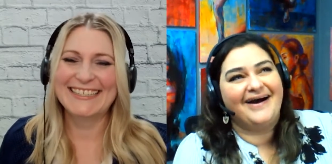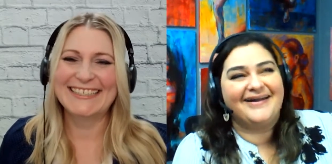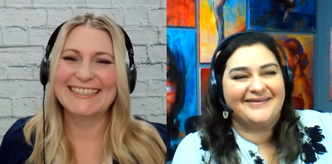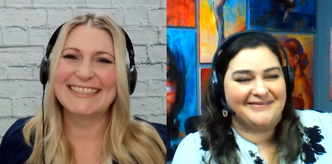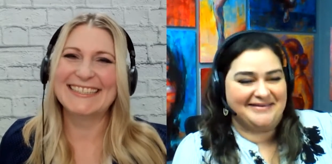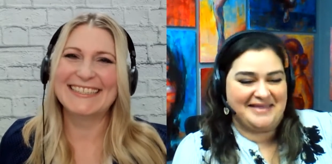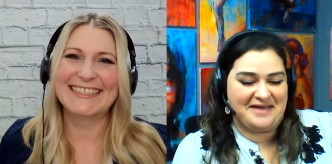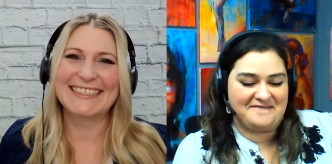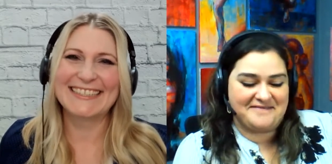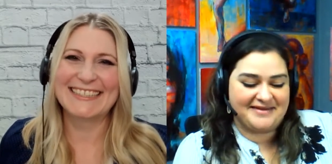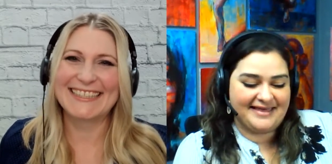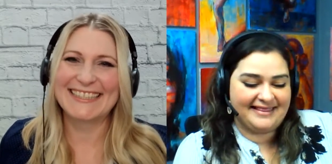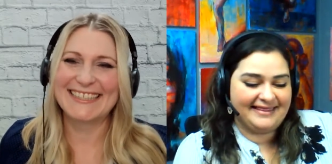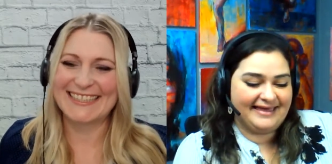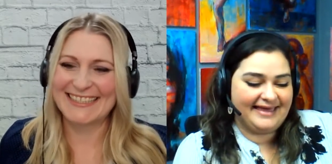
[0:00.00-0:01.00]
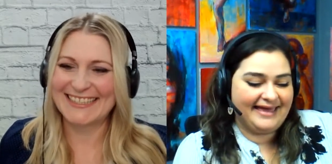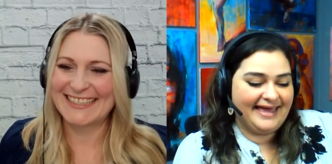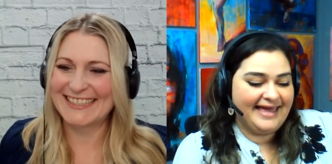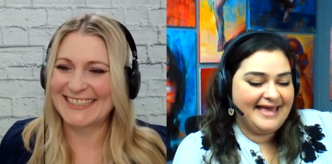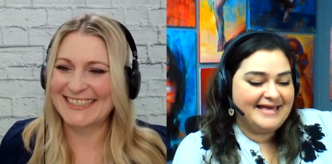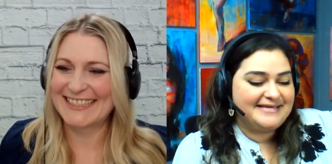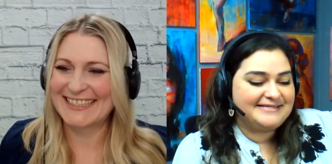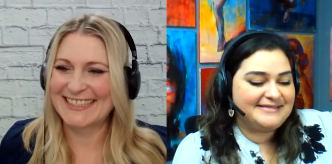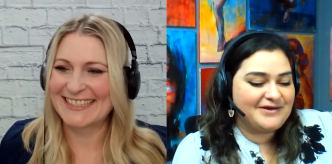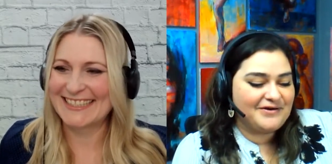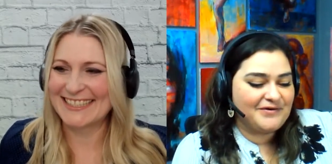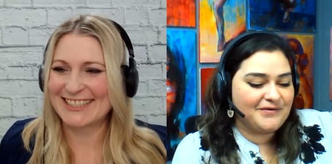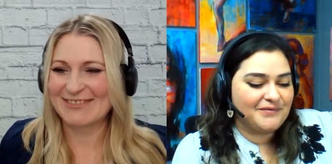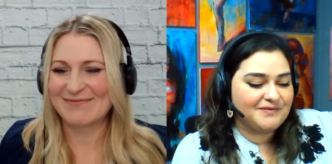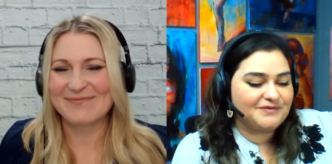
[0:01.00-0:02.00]
Speaker 1: color, definitely.
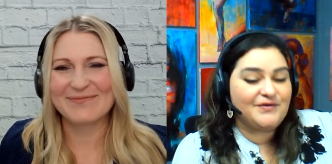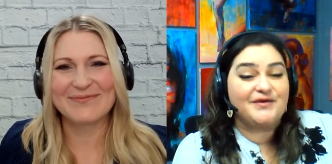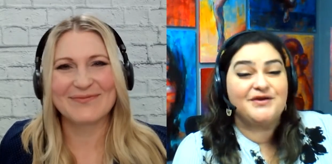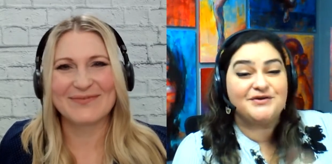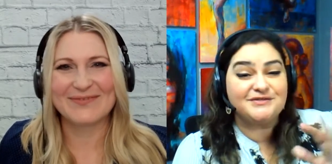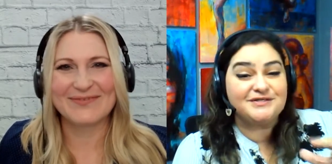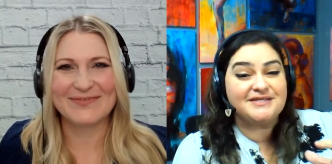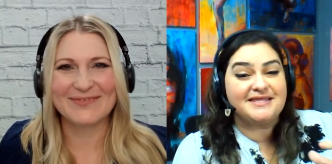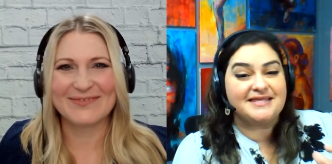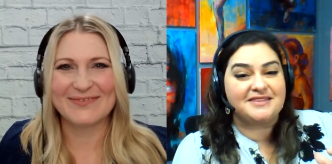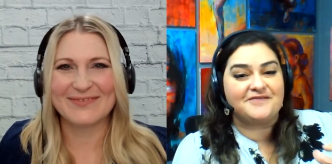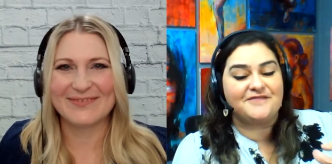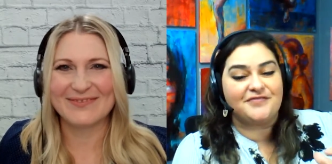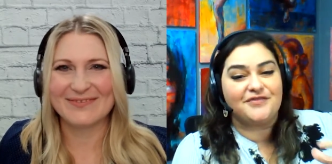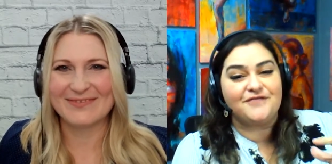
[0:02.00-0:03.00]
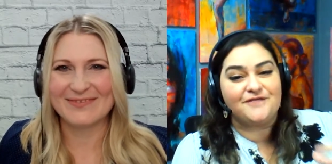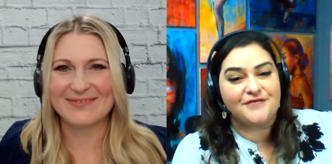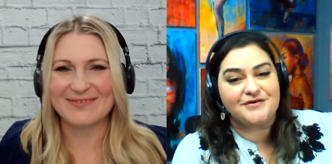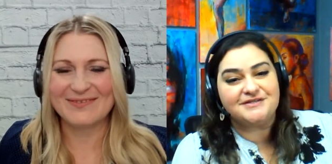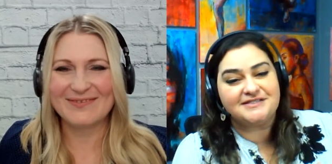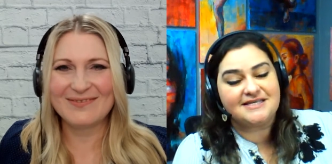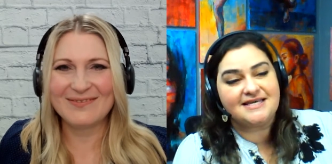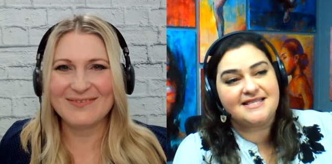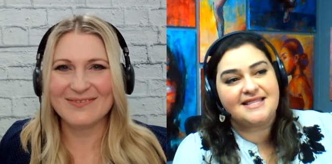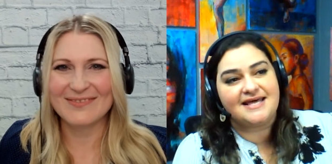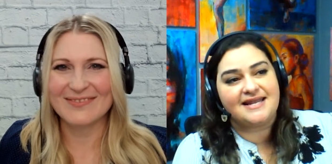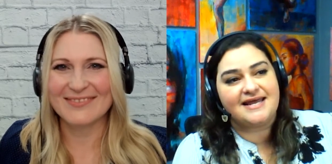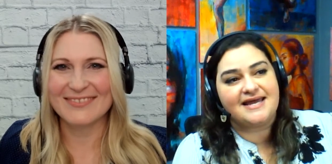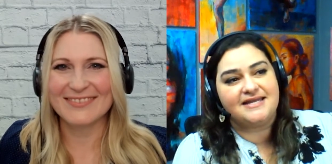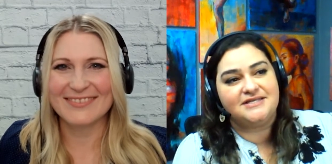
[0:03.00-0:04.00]
So, so here's the thing. The, the first thing
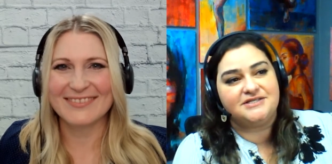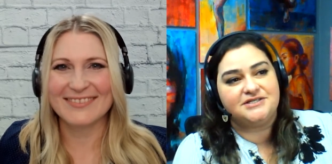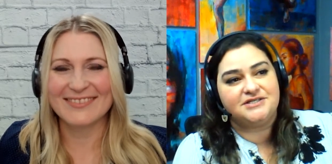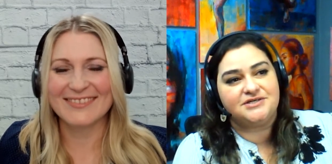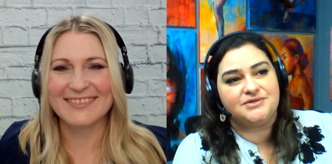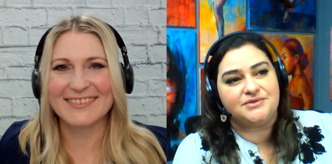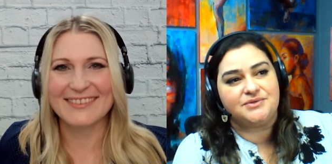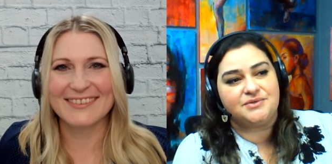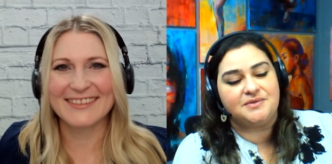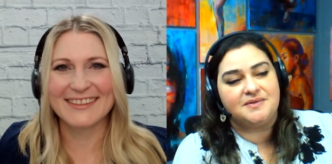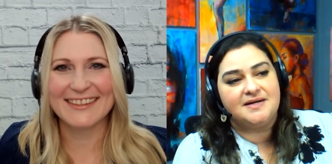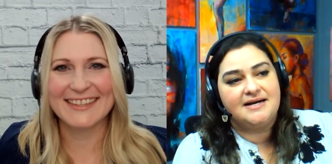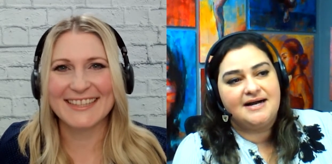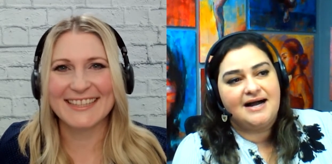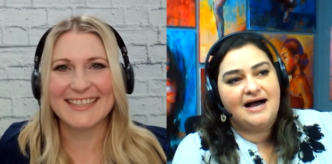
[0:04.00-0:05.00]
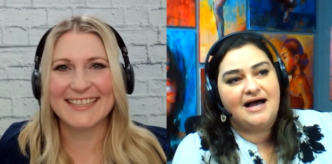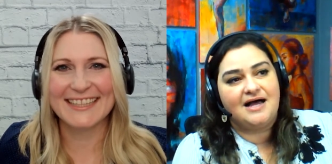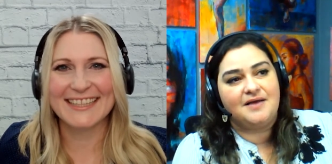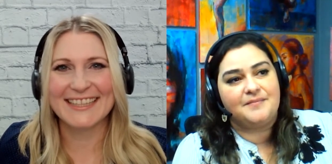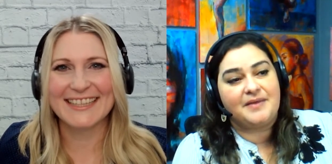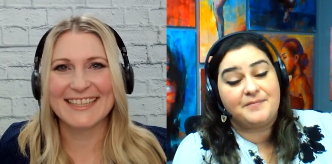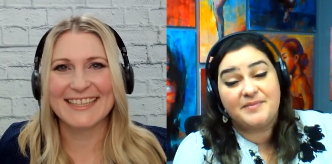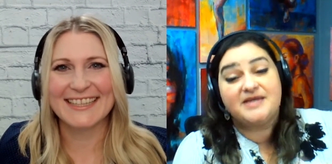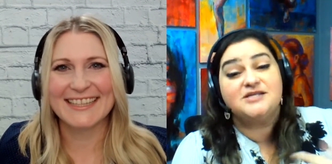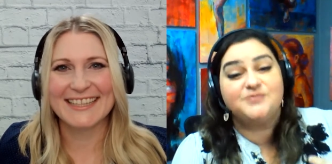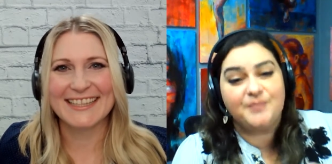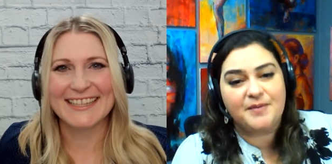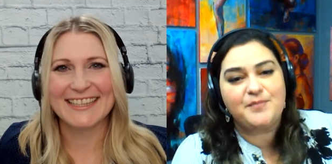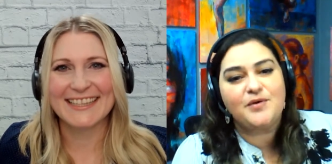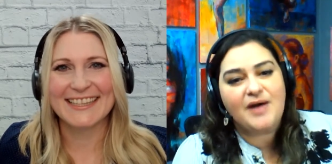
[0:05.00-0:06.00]
that I do, um,
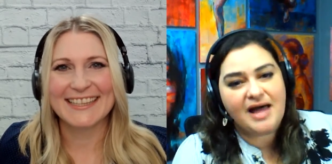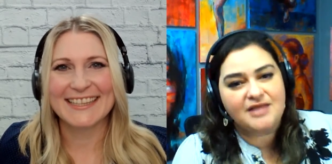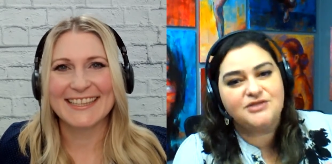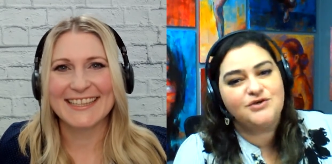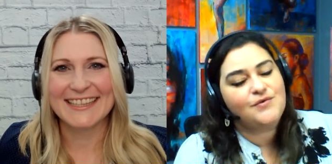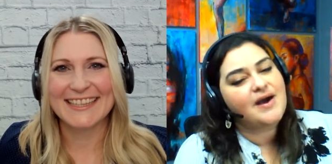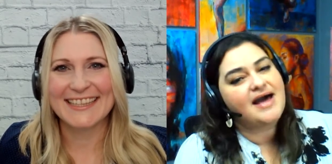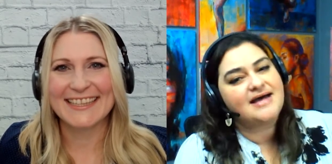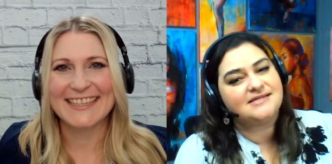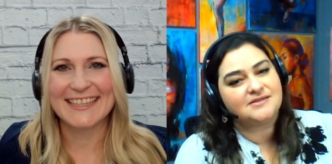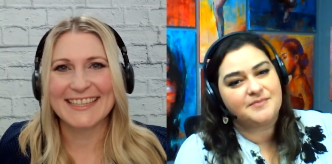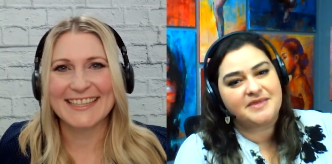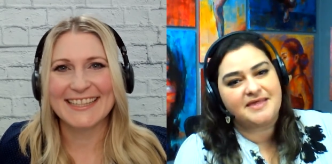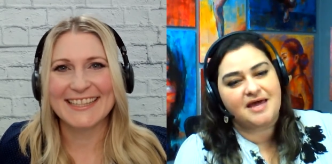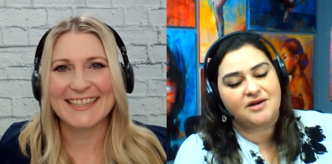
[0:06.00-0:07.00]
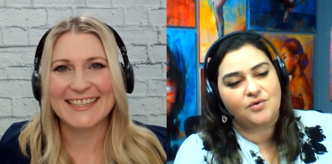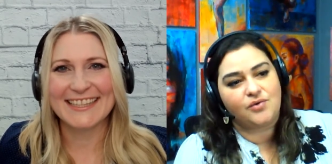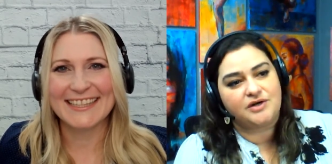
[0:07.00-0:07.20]
because people do ask me that